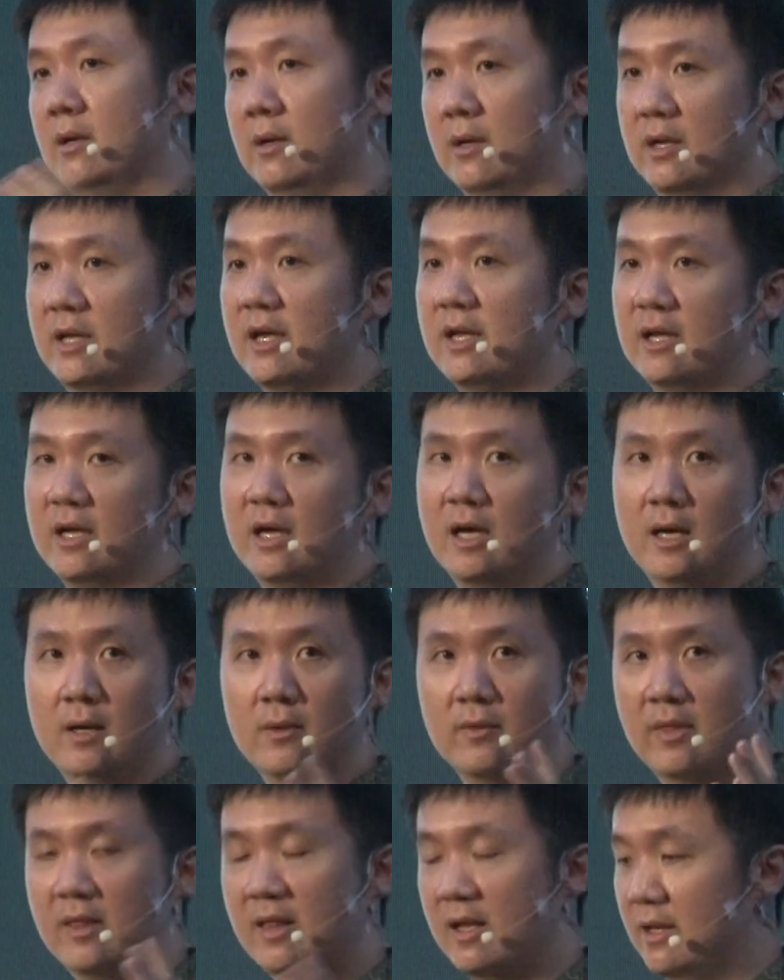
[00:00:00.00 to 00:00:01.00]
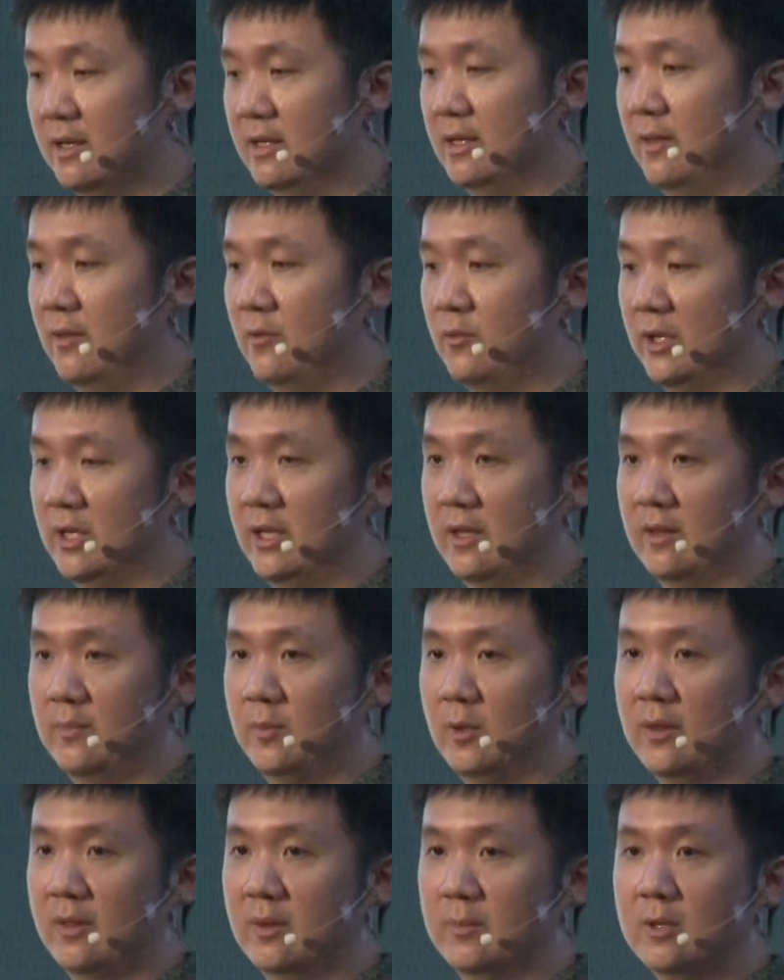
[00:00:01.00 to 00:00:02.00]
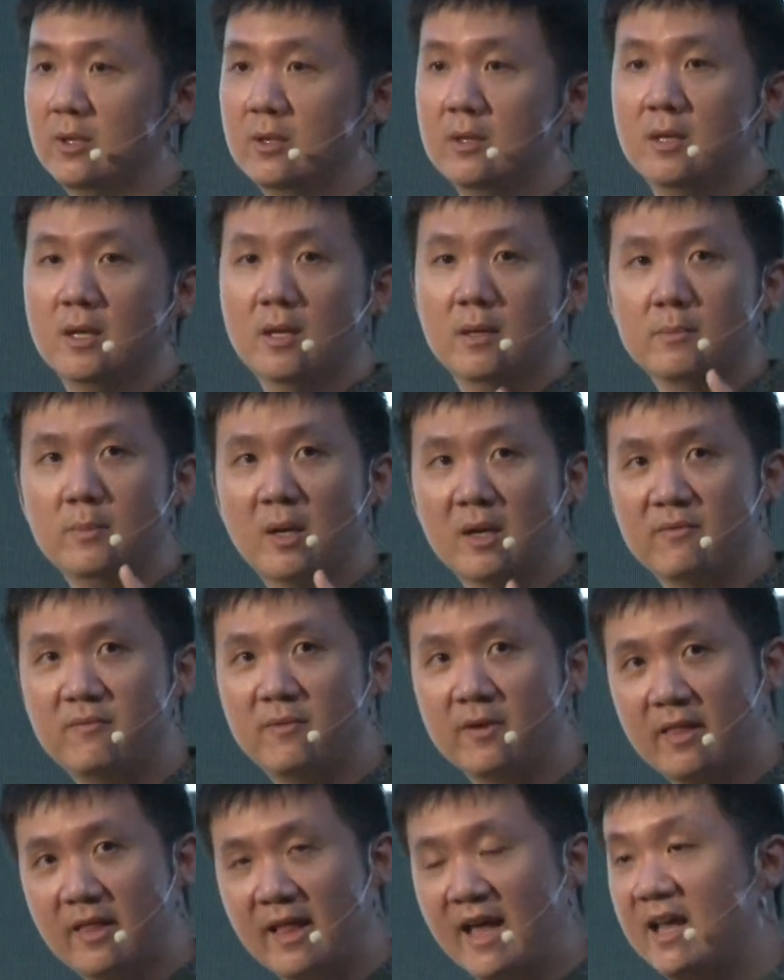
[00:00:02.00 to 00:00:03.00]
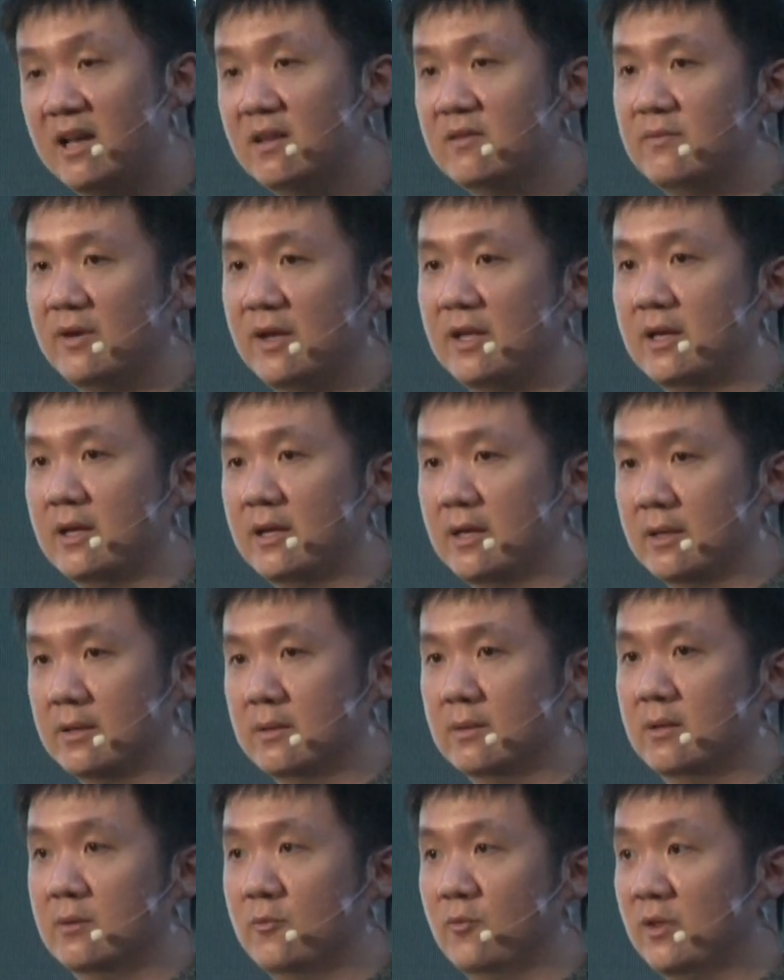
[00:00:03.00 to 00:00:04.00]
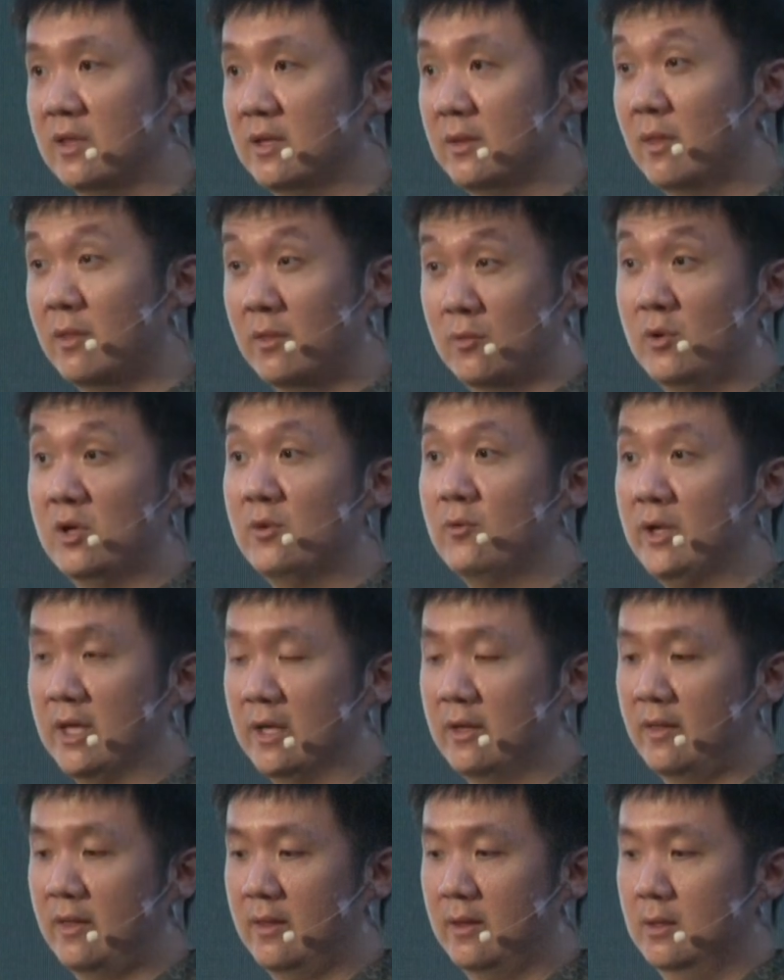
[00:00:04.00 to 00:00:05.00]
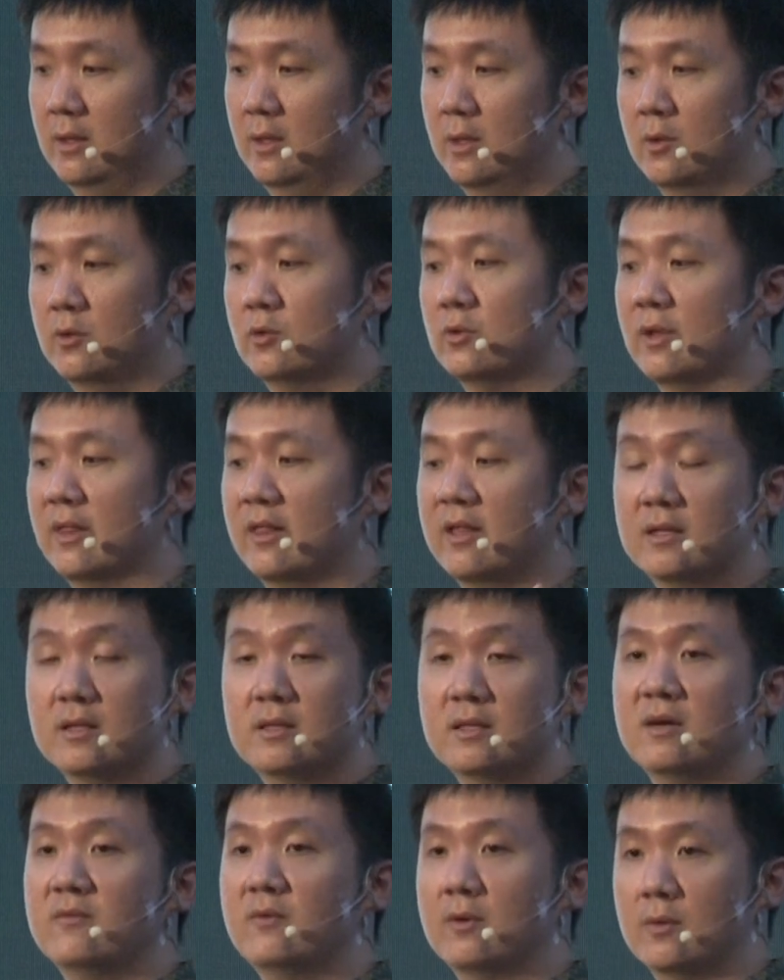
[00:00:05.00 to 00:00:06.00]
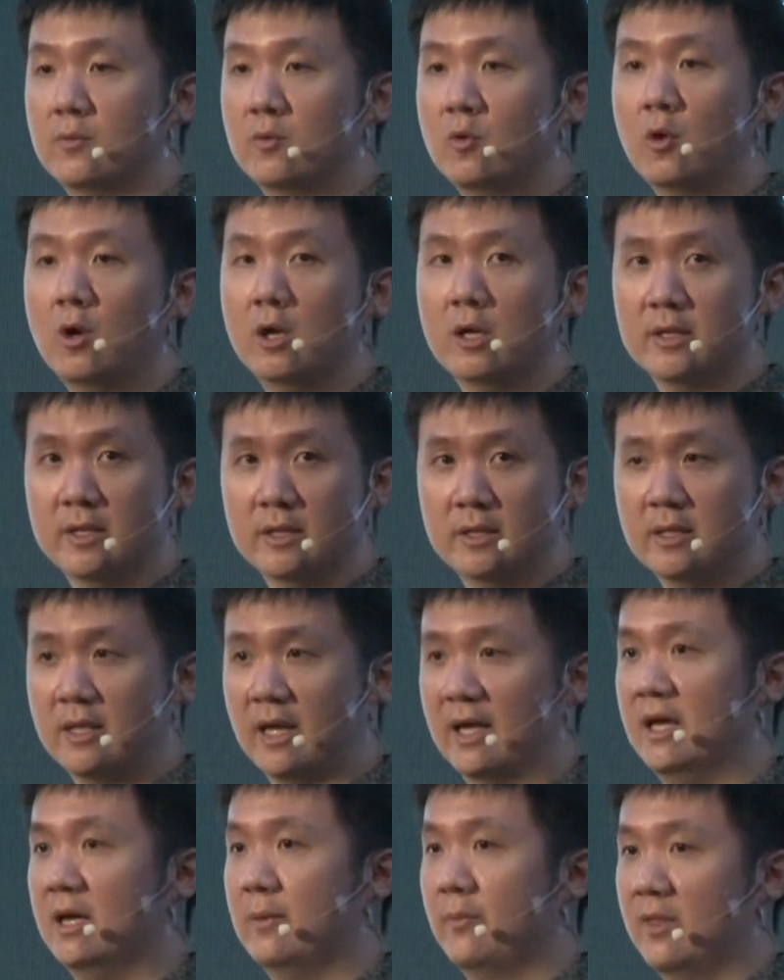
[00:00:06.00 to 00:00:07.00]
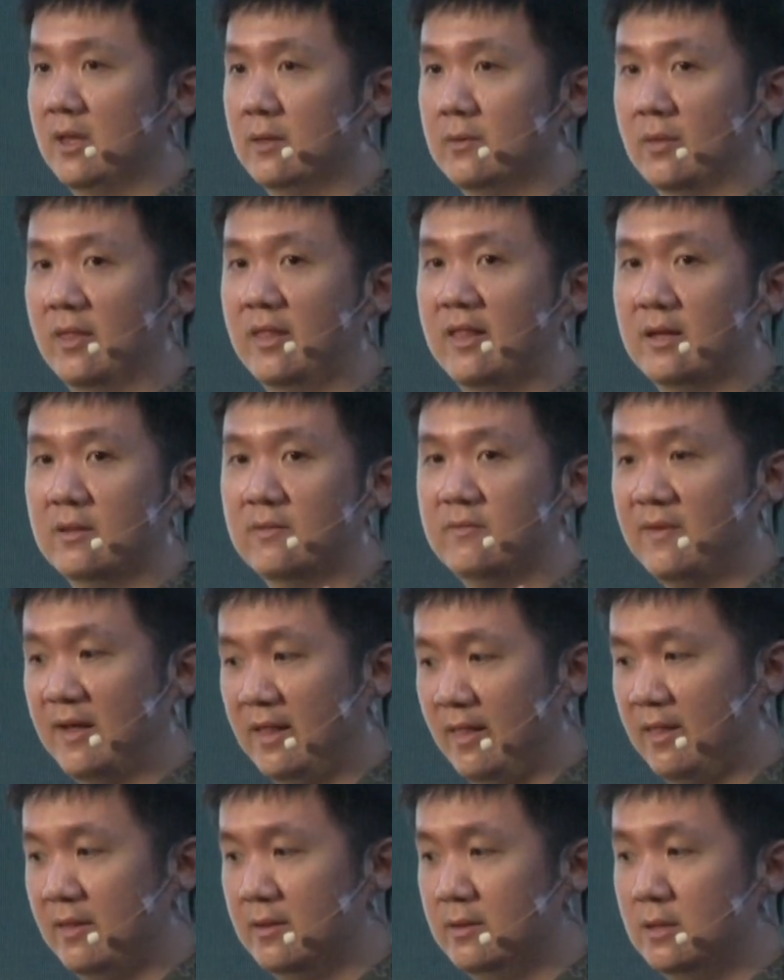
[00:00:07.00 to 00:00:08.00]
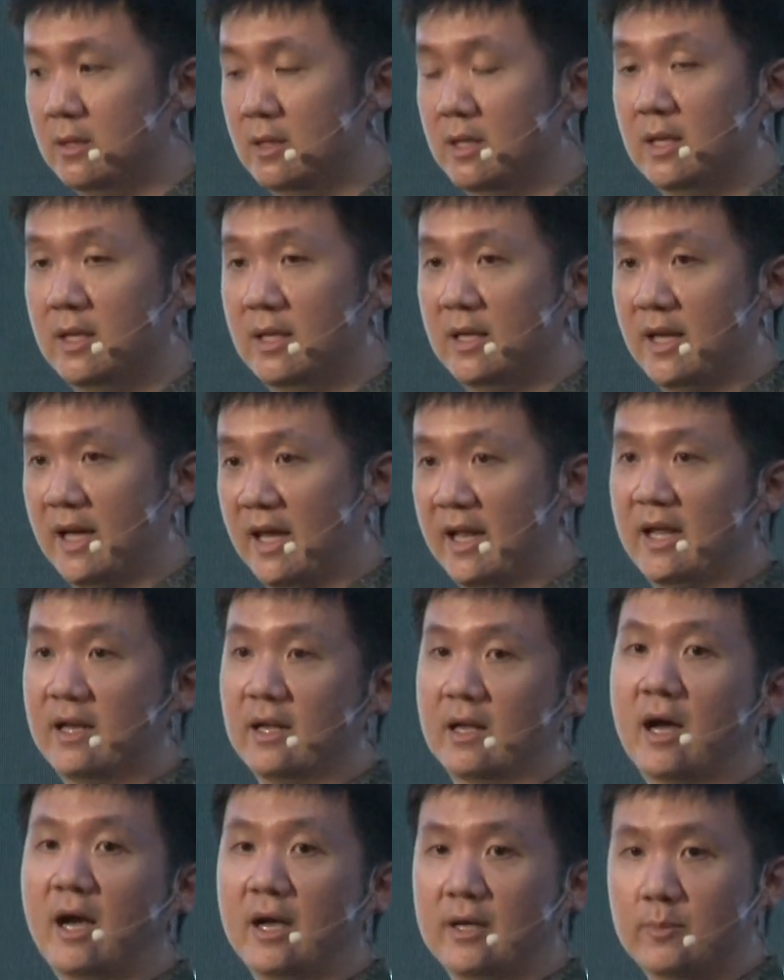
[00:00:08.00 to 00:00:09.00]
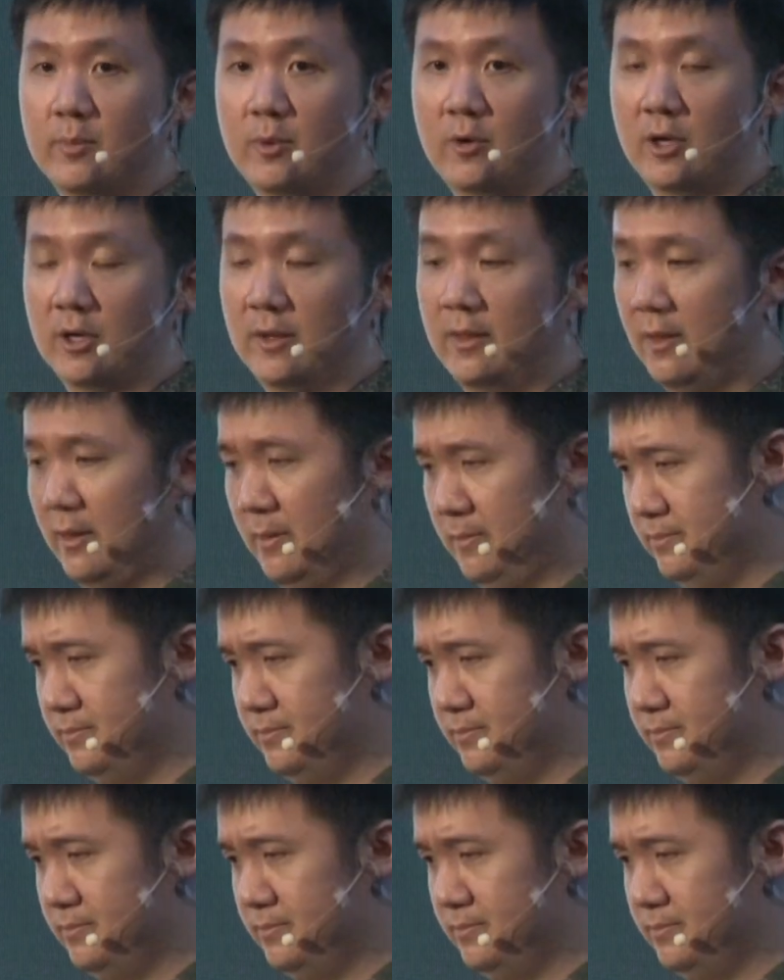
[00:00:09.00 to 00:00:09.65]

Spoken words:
getting a house, selling it as quickly as possible, but first elevating it within 3 weeks to a certain level of quality that helps it to sell faster and at a higher price.